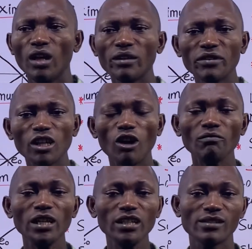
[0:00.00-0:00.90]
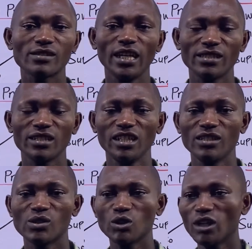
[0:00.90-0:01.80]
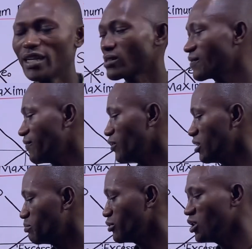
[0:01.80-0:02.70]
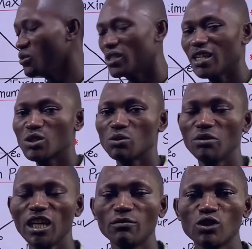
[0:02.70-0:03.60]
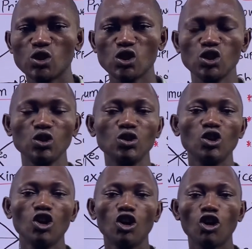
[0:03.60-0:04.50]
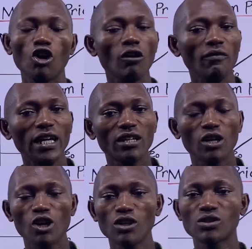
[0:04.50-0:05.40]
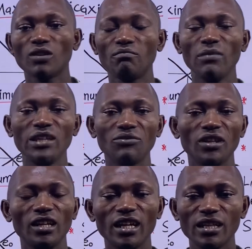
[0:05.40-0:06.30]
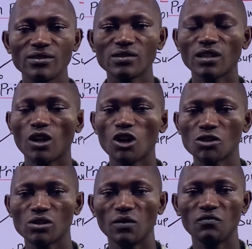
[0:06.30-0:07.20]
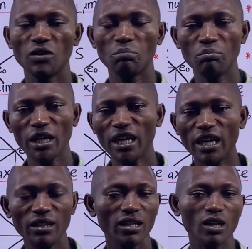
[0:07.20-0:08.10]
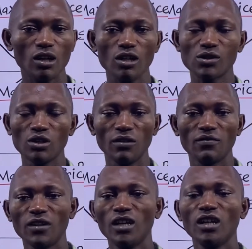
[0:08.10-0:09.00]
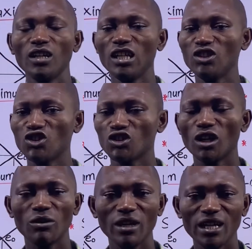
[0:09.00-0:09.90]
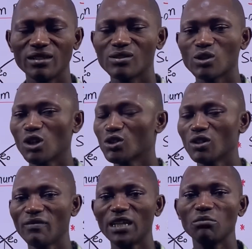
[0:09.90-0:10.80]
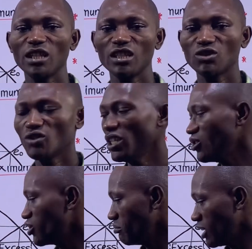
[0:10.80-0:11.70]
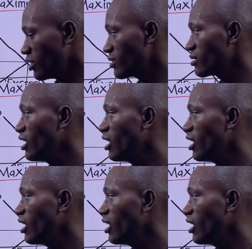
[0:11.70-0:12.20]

The government is setting it so as for the producers to be able to cover the cost of maintenance, the cost of repair, the cost of insurance, cost of administration, because